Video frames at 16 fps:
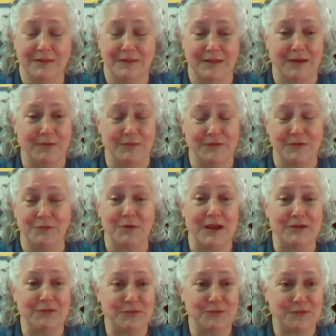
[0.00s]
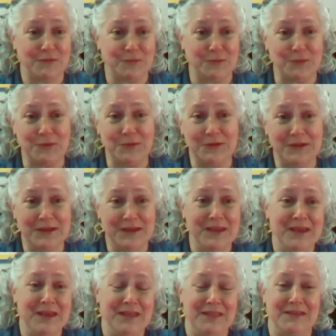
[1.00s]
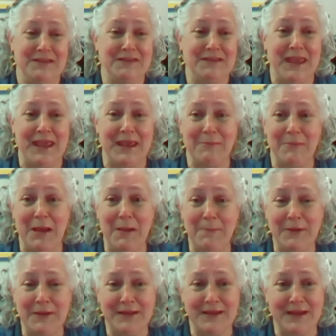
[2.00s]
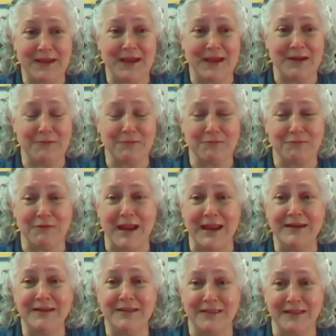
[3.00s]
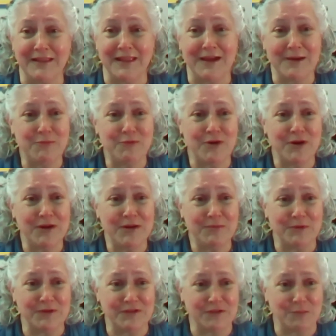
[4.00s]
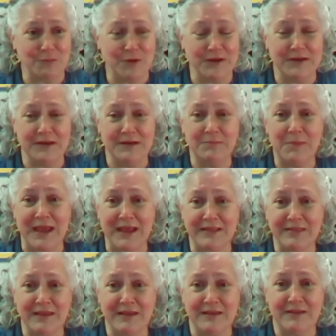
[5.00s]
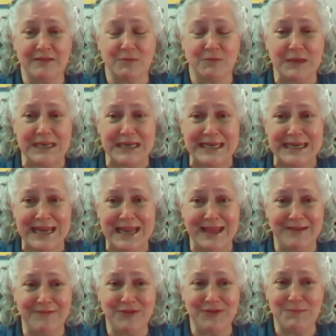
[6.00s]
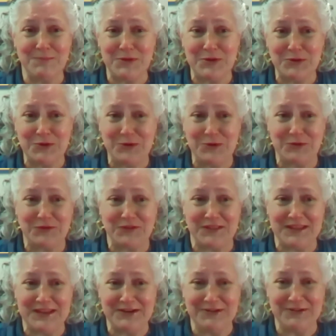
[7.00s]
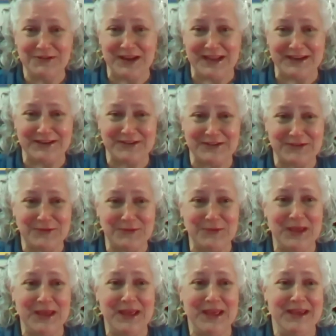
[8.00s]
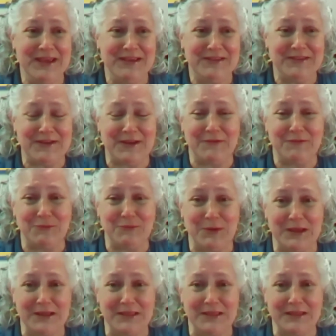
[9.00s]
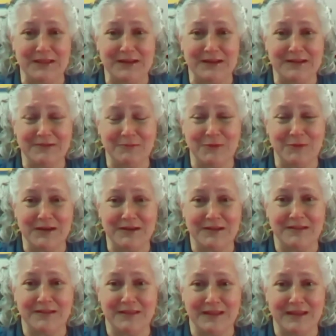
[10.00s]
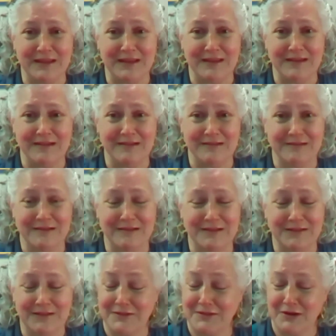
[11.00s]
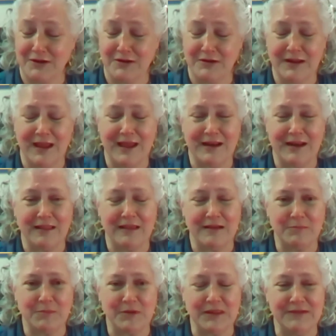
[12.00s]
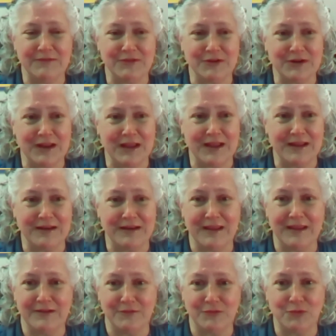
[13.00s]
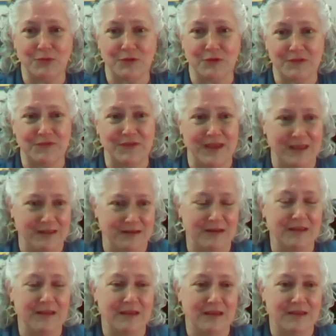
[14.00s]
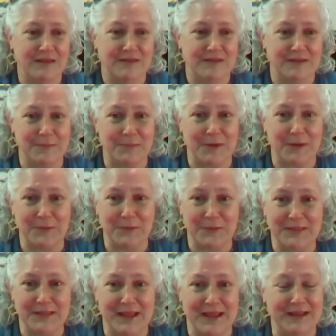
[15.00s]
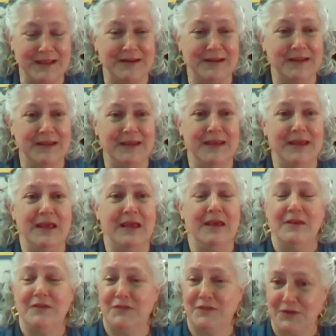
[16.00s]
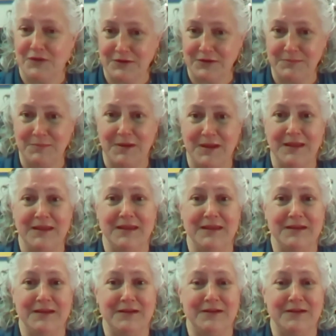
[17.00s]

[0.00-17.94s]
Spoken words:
I was in graduate school. This came up. I ran to the library, which one did back then because we didn't have computers and the internet to do stuff with, and went to the card catalog, believe it or not, and of course found Zippo, and that started my